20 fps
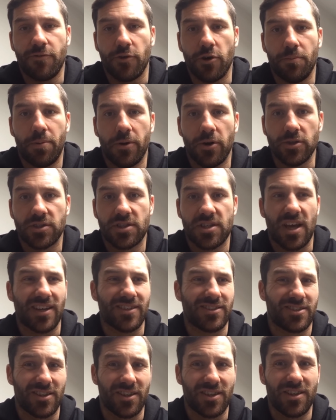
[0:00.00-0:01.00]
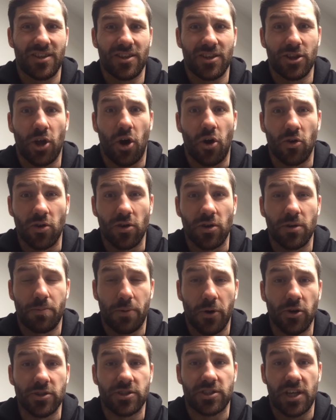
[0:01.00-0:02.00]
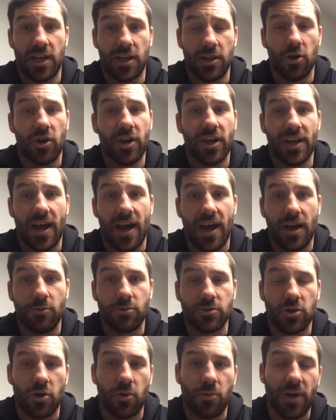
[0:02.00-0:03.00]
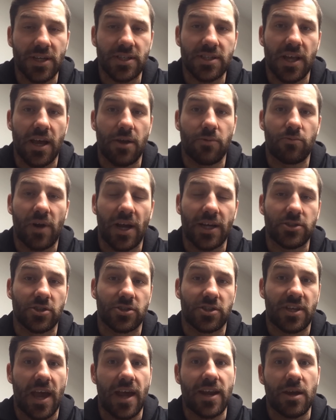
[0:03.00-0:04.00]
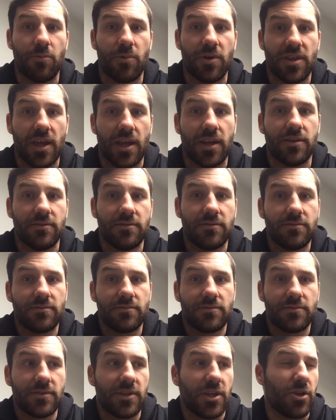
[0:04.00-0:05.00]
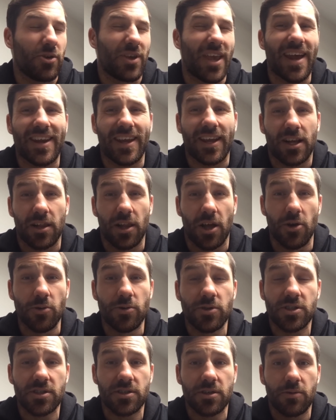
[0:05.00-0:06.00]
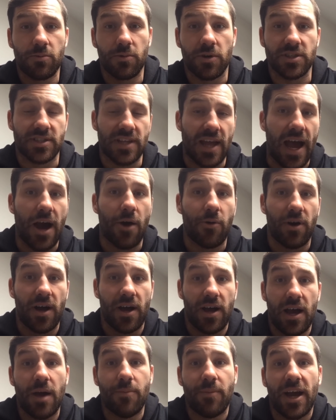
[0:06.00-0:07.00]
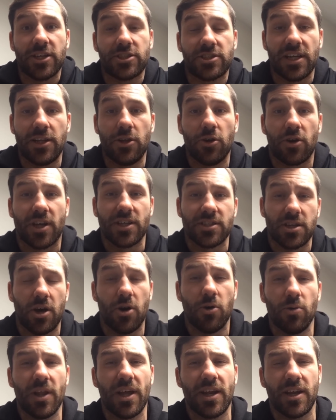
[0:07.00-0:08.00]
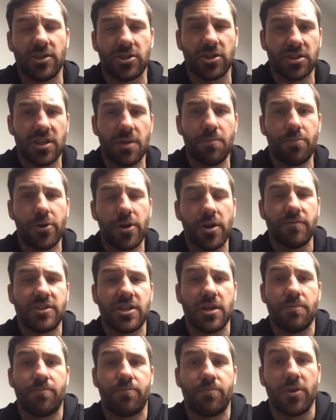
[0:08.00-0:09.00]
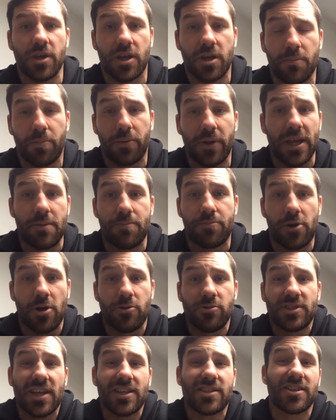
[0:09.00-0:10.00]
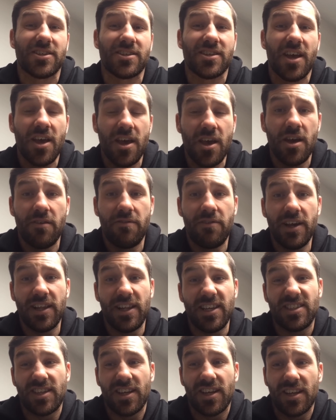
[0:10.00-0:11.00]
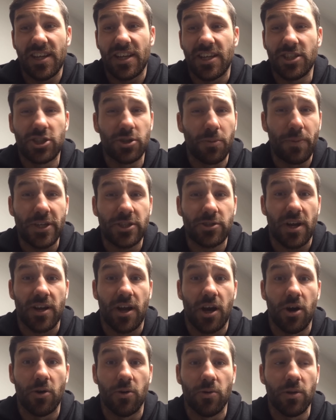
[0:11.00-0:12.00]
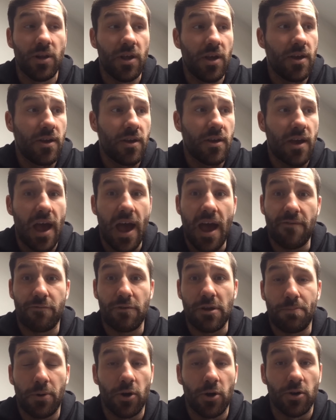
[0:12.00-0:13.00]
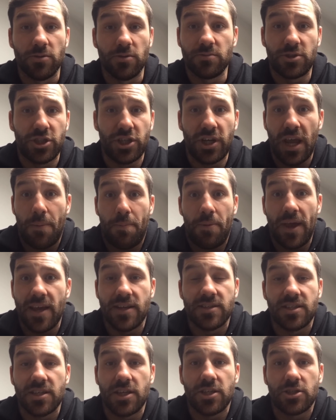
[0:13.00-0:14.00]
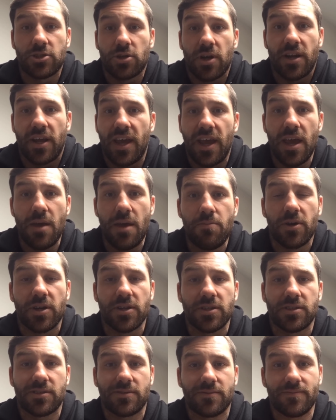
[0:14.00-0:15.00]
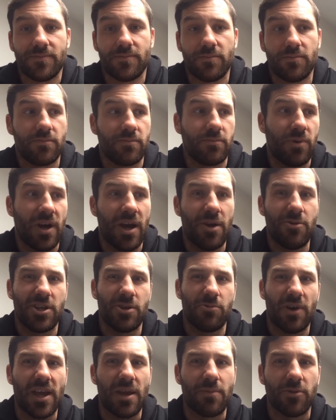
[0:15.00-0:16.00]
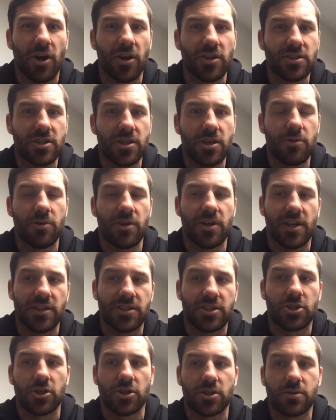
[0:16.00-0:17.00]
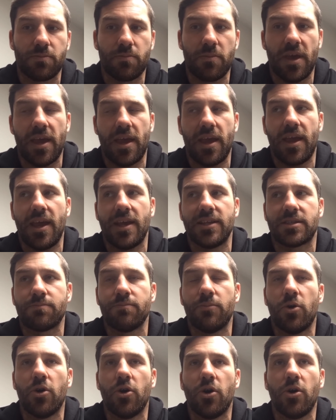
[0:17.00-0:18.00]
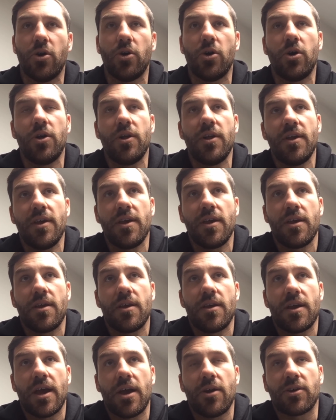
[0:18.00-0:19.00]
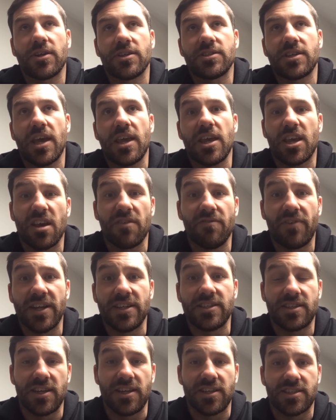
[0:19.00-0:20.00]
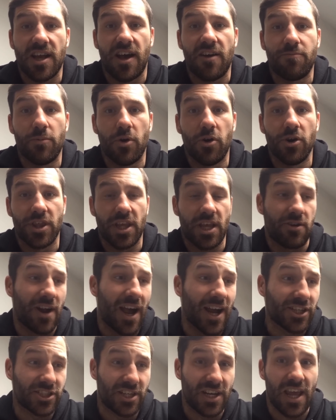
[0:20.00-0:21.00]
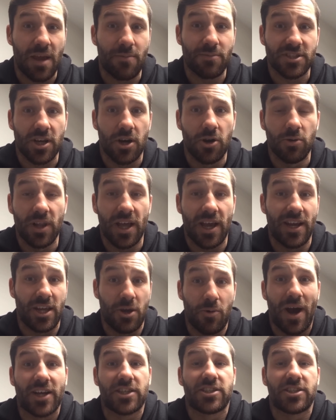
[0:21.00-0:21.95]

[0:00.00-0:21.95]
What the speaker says: foot putts, that's long putts that you're looking at, I was always like, right, just get it within. You get it close, whereas now I'm actually looking to hold it. It just improves your complete process, because realistically you should be trying to hold every putt chip it is that you're trying to hit, because why would you aim not to? And it's more, how can I say, you're convincing yourself more that you're actually aiming to hold it and